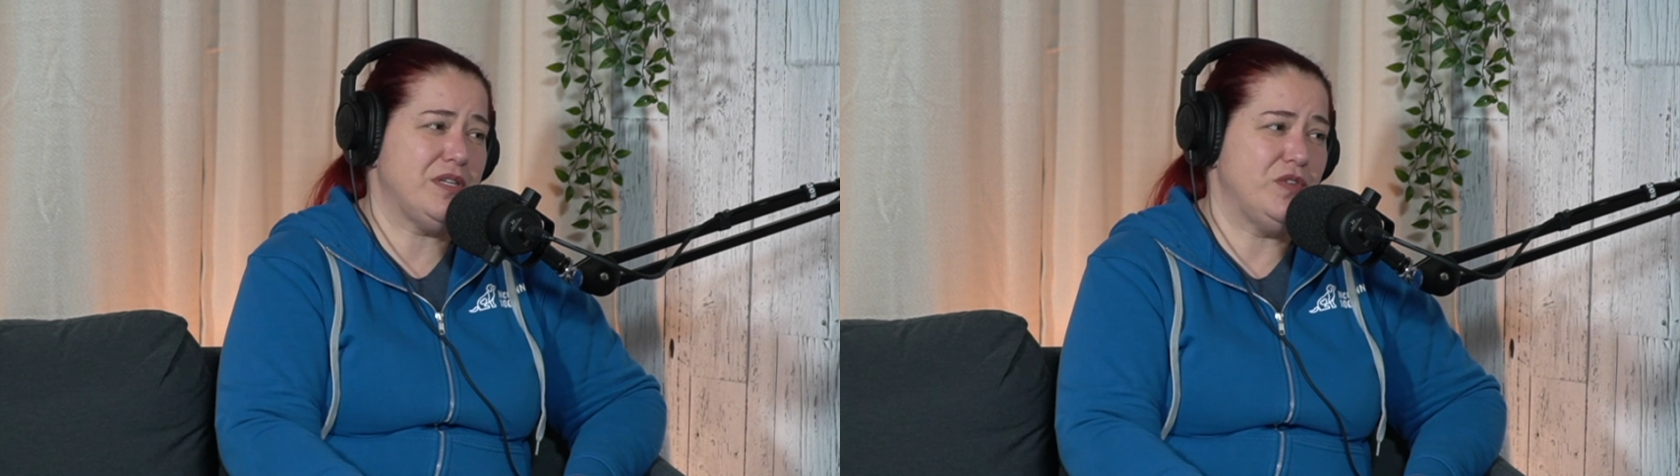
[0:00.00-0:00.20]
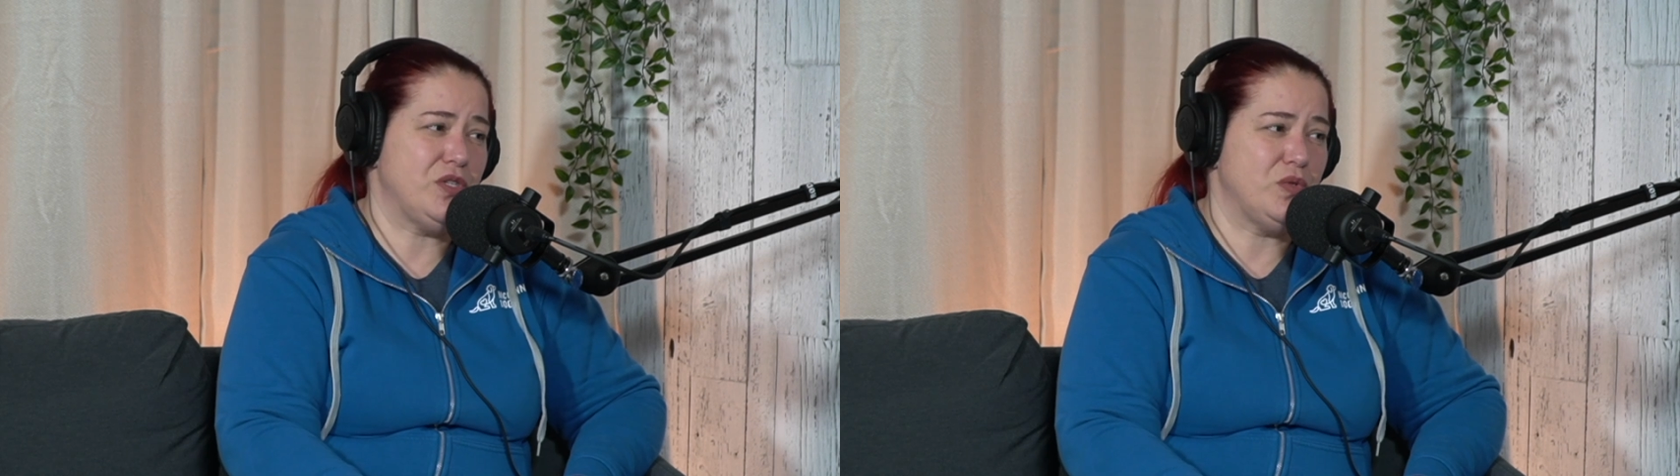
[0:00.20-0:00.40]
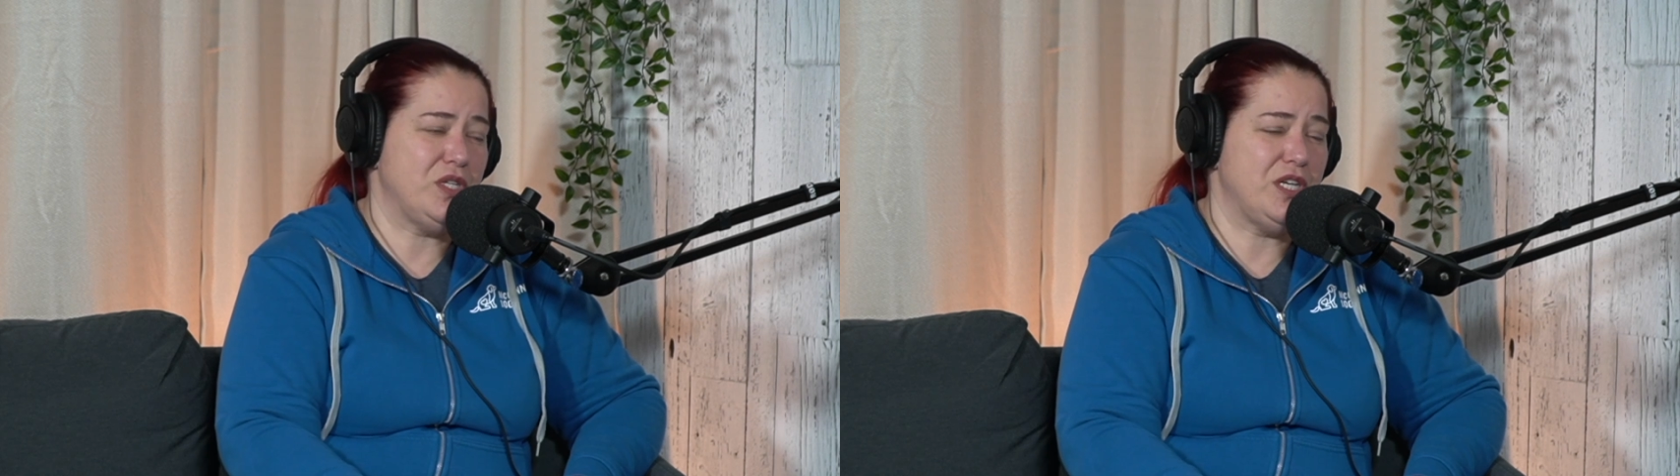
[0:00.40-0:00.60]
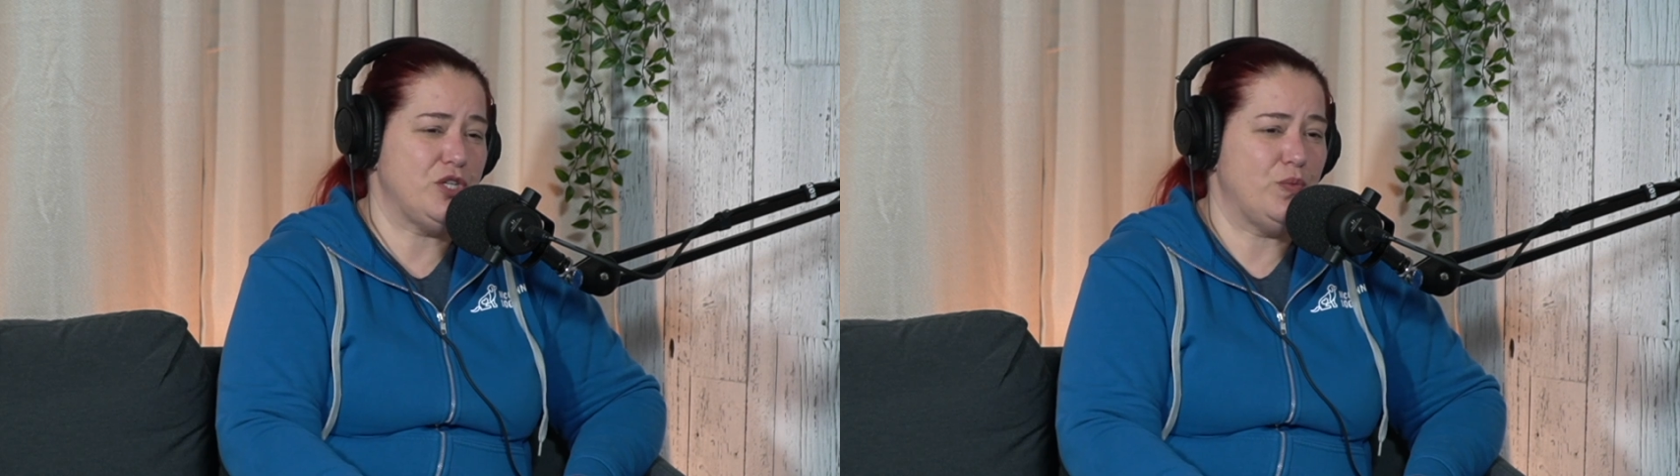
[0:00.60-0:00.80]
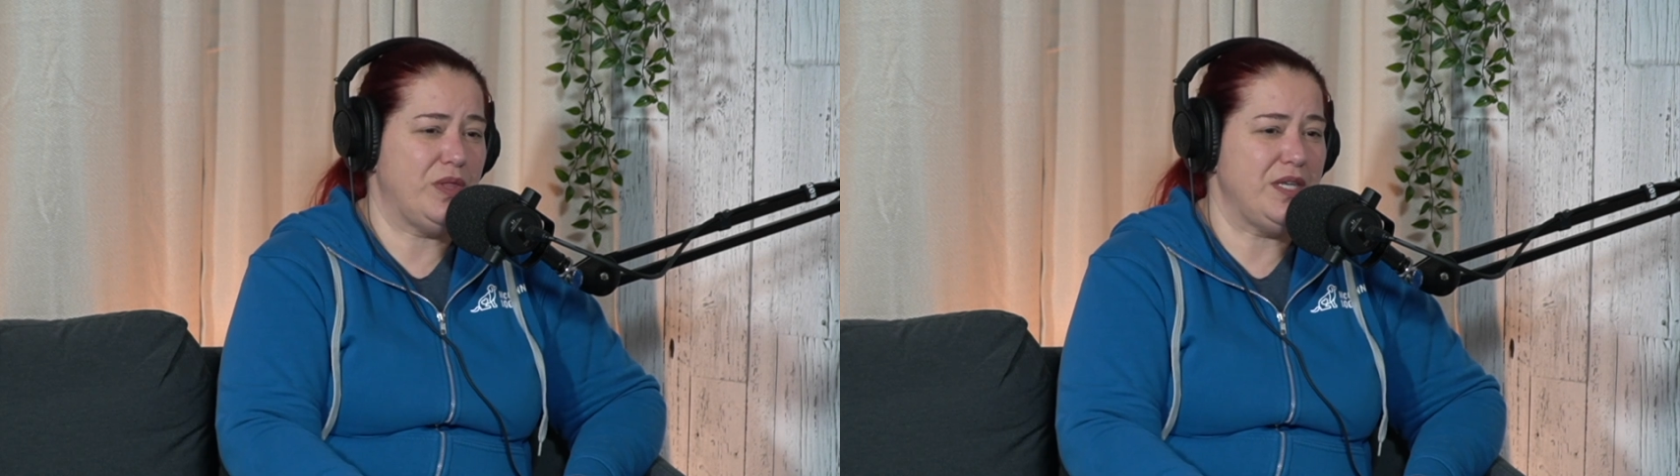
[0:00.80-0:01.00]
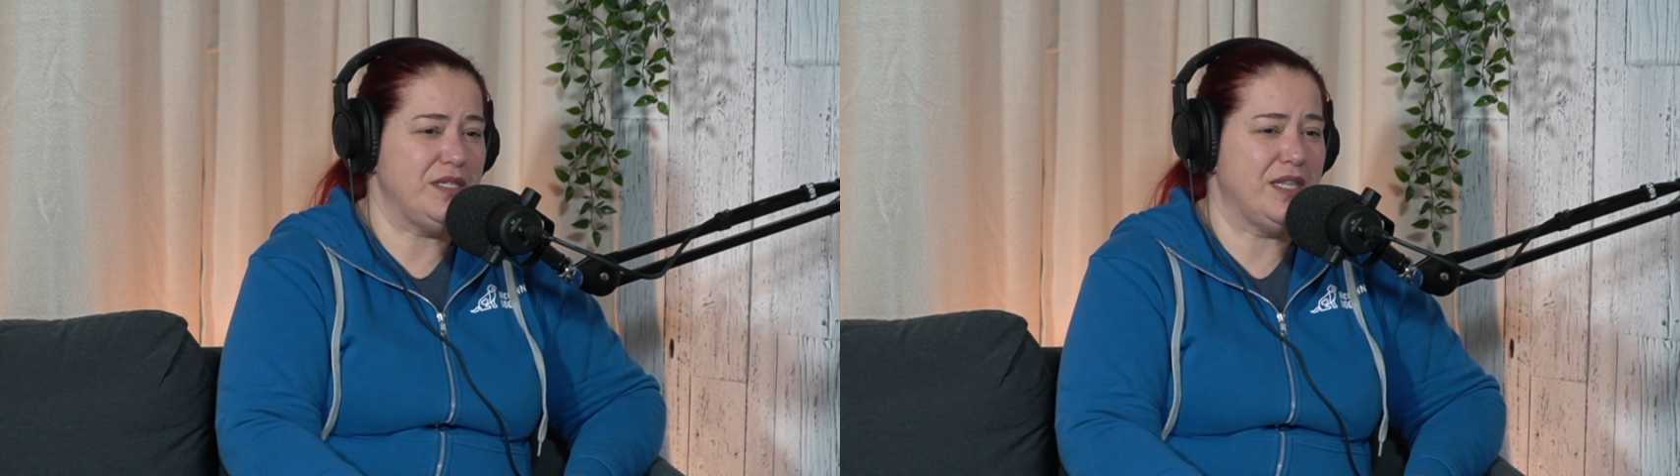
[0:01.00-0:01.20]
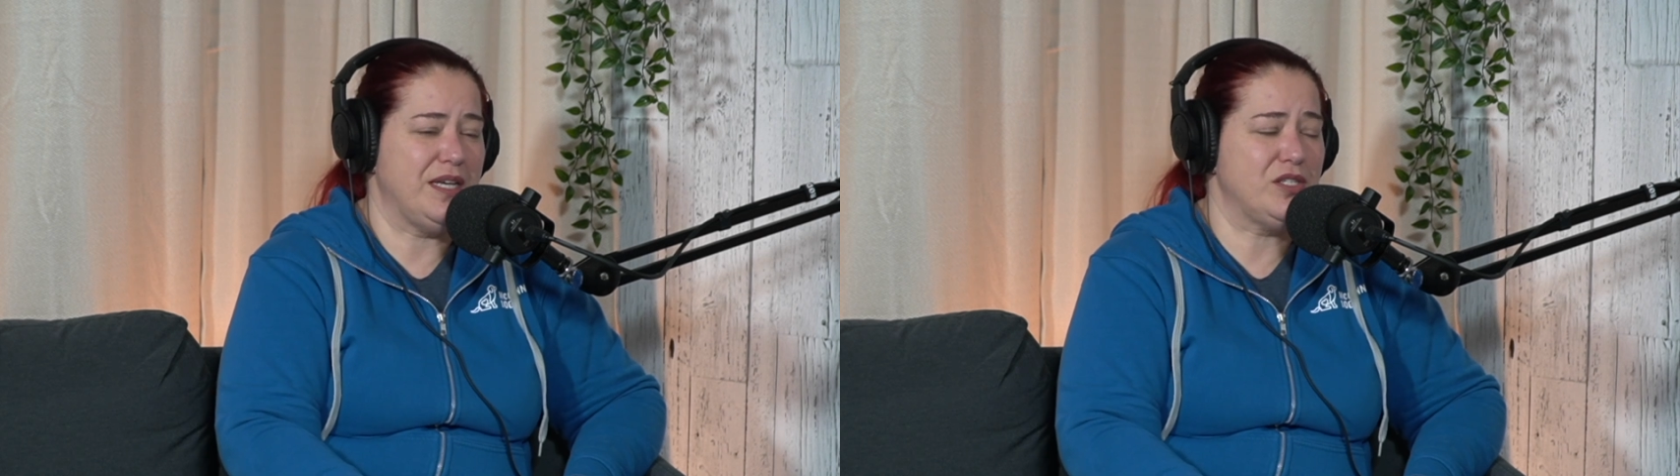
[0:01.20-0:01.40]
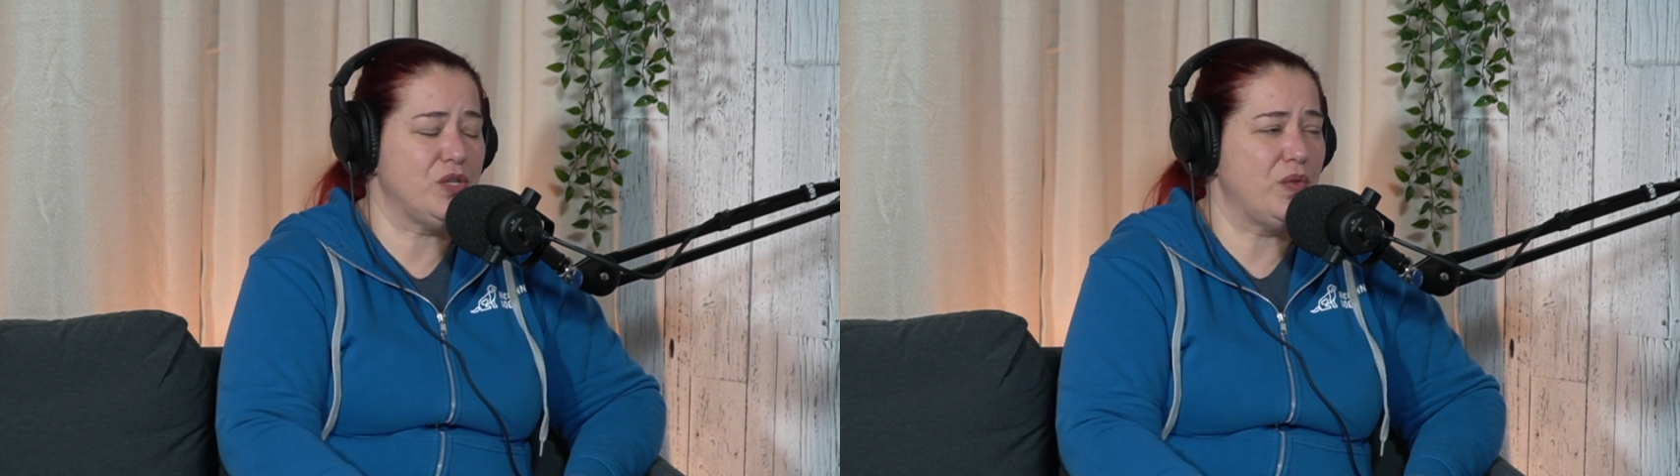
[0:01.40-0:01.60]
association with these
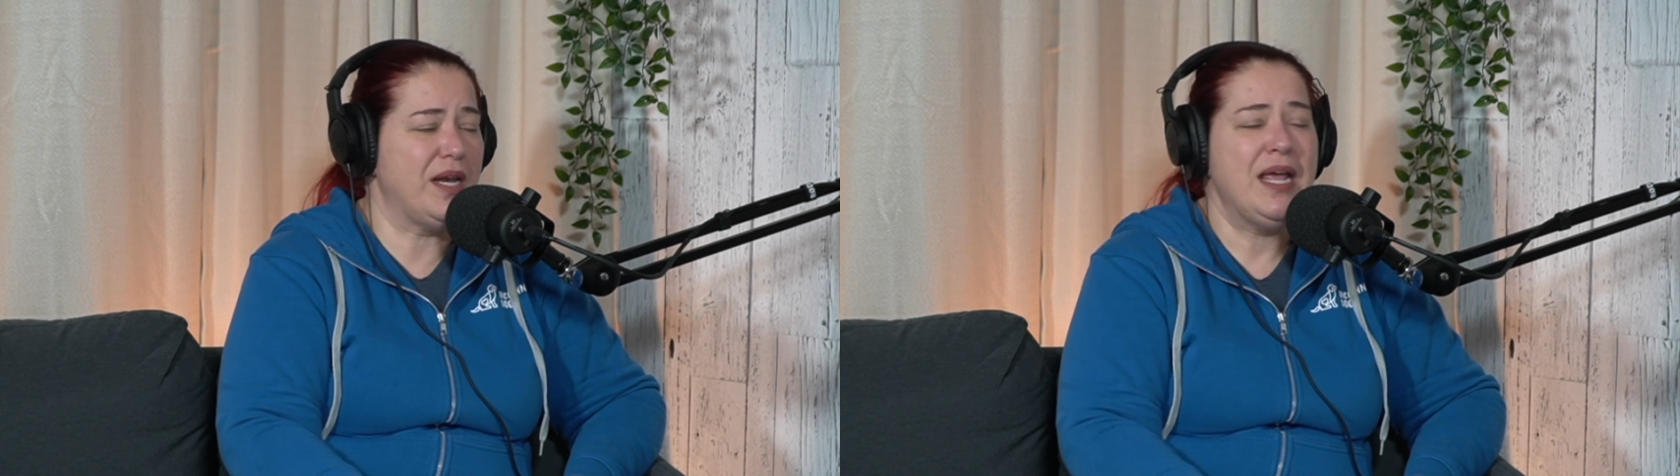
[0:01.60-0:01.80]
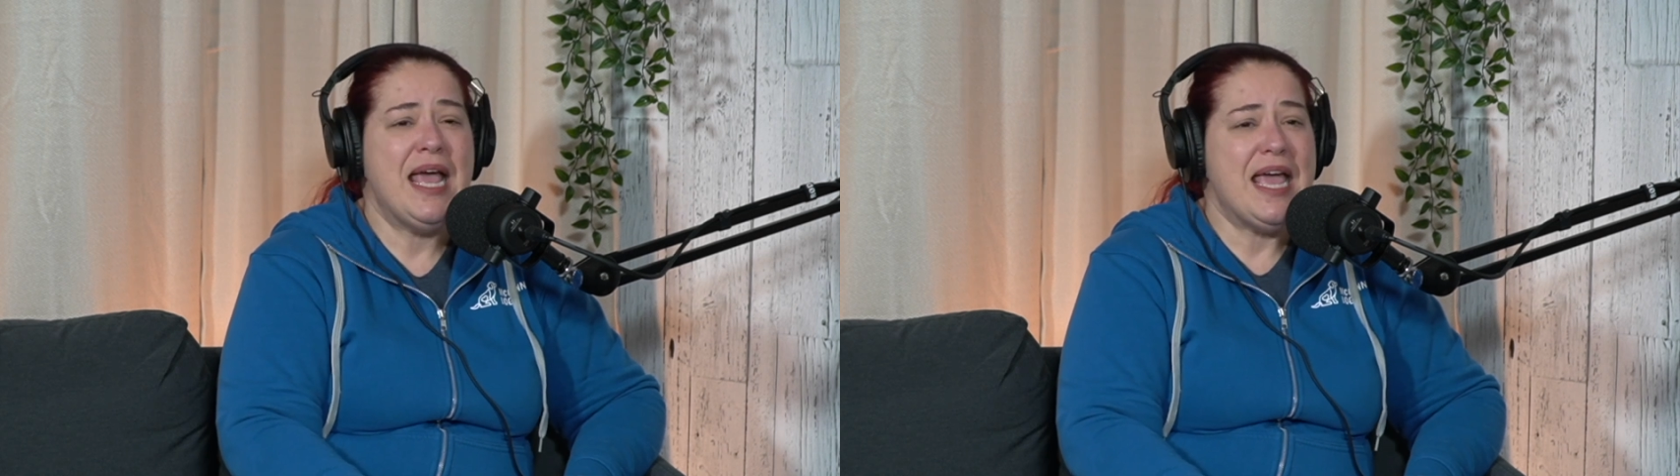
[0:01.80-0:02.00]
things so that